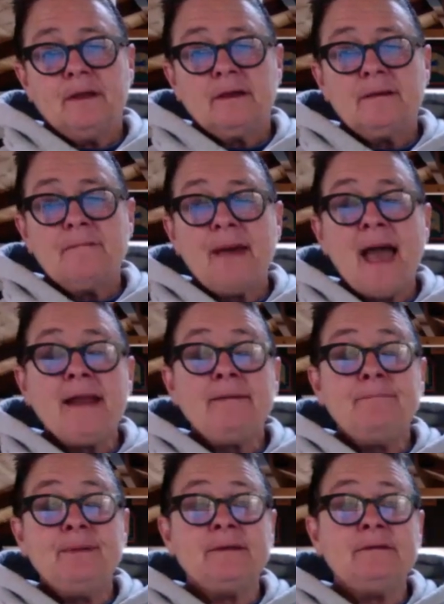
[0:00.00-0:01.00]

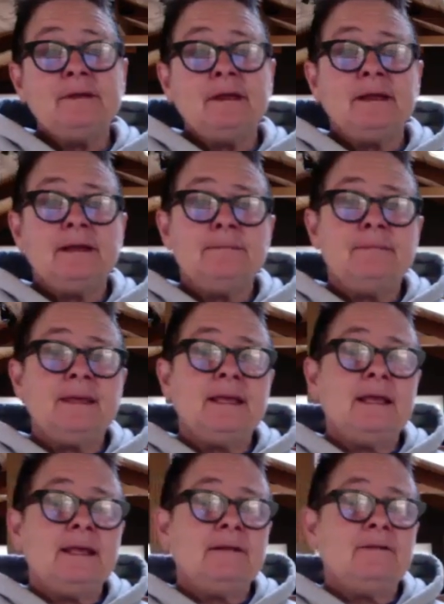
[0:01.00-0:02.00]
Compatibility
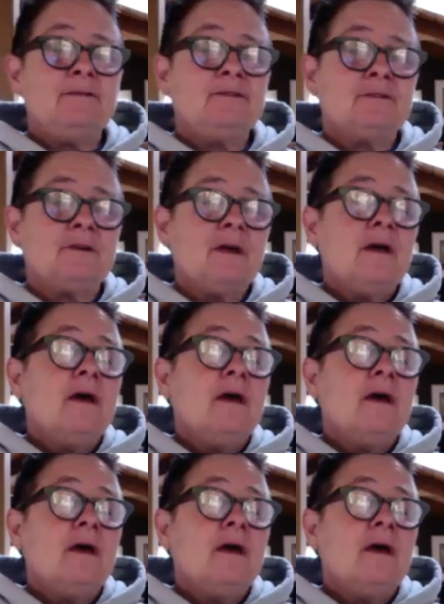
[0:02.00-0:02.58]
means